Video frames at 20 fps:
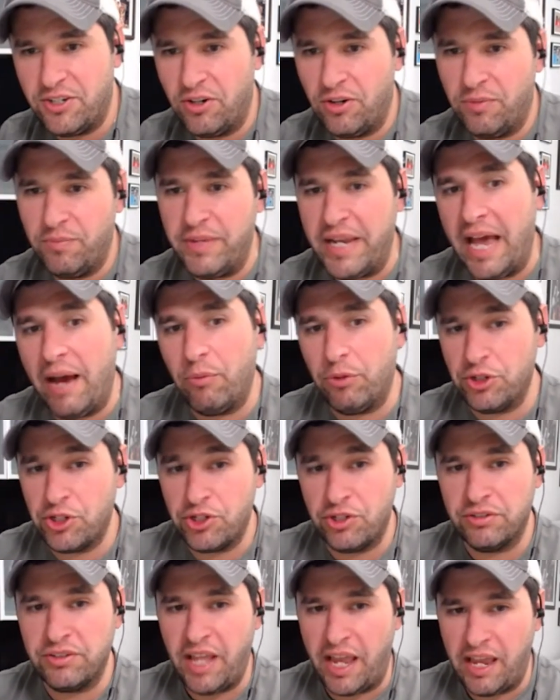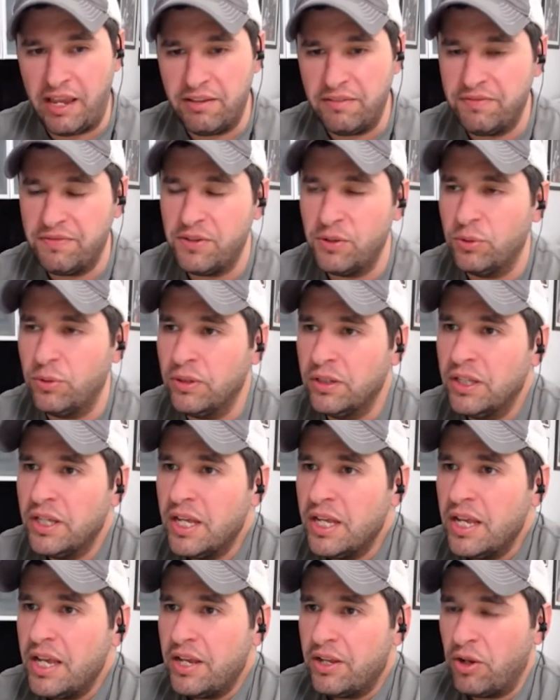term. Now it's just a fuel.
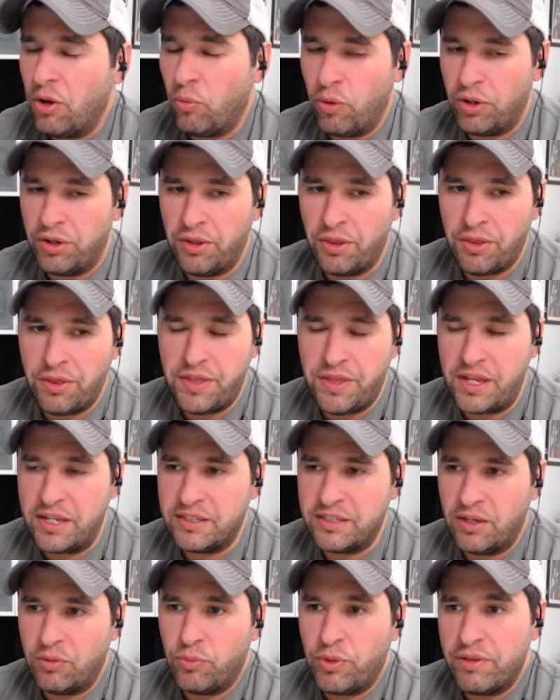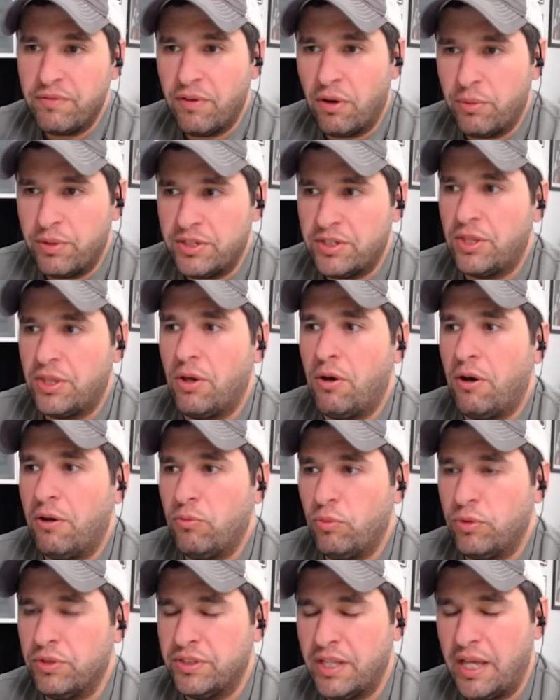You know, one of the things that we've always
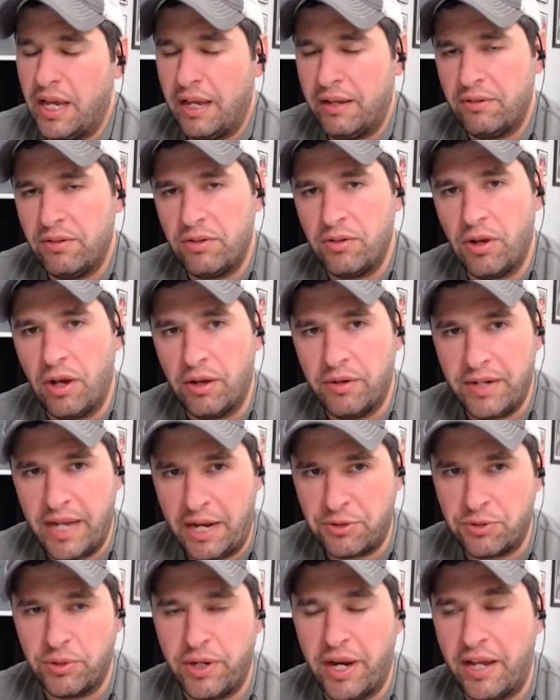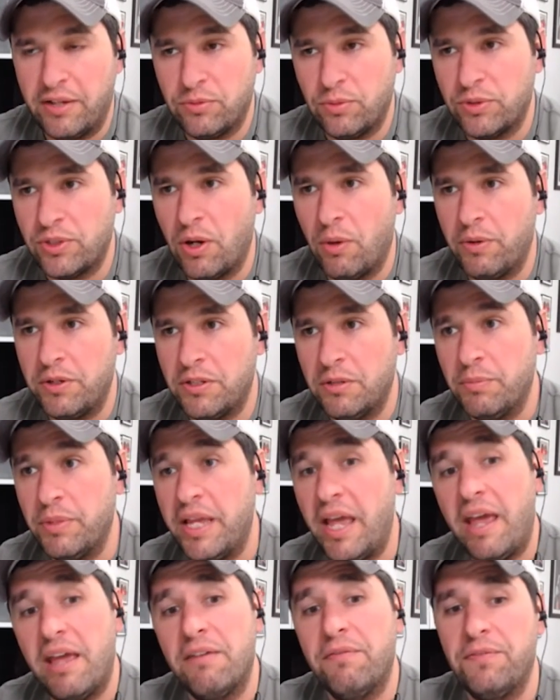thought was that uh, natural gas was going to
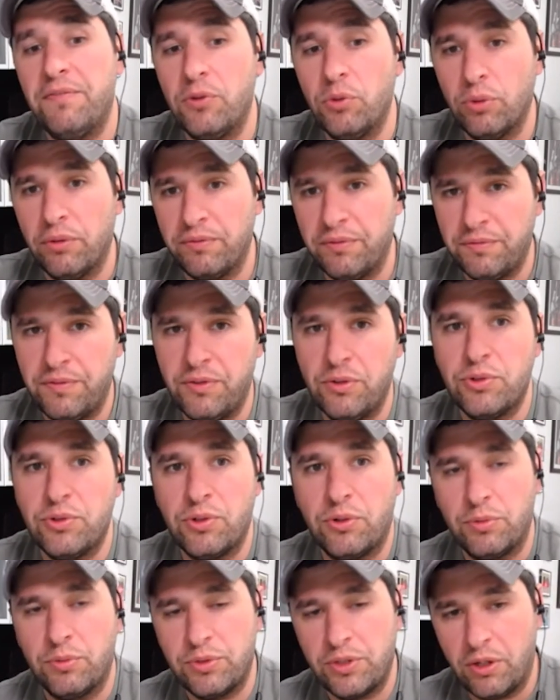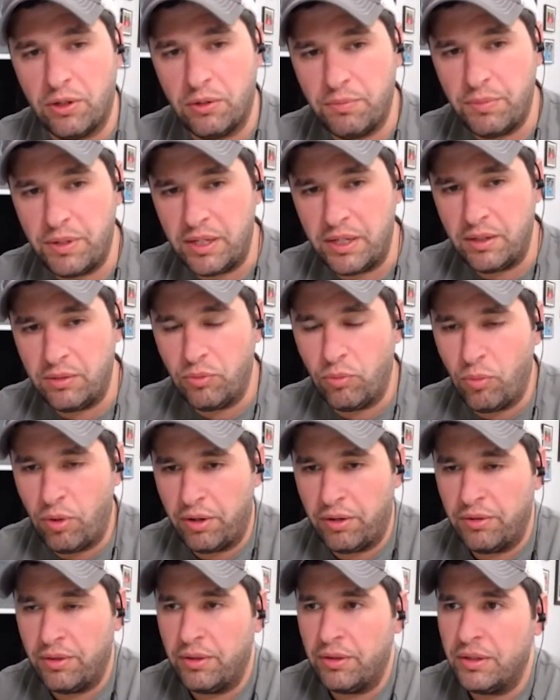be a fuel of the future. It was going to be
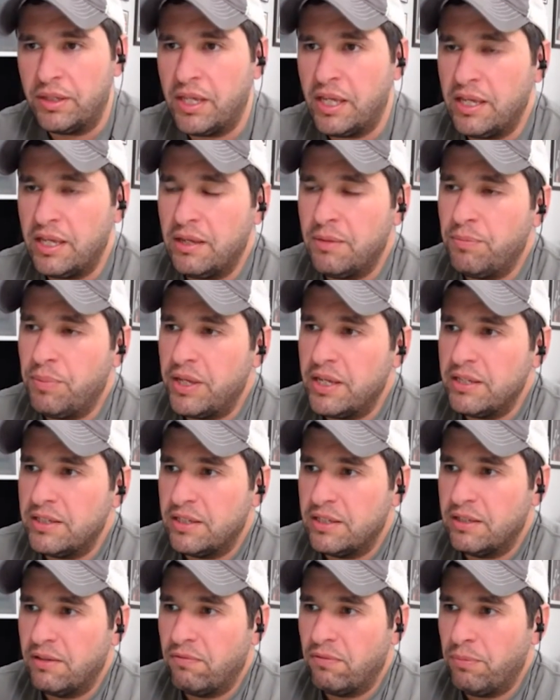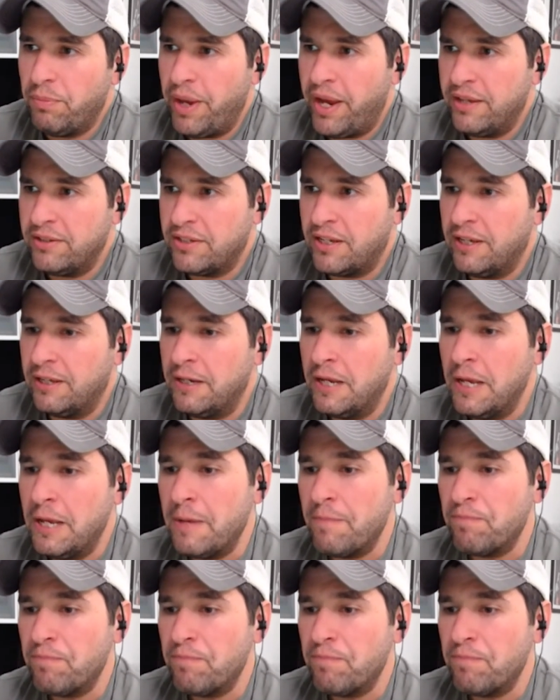one of the key pieces of the basket.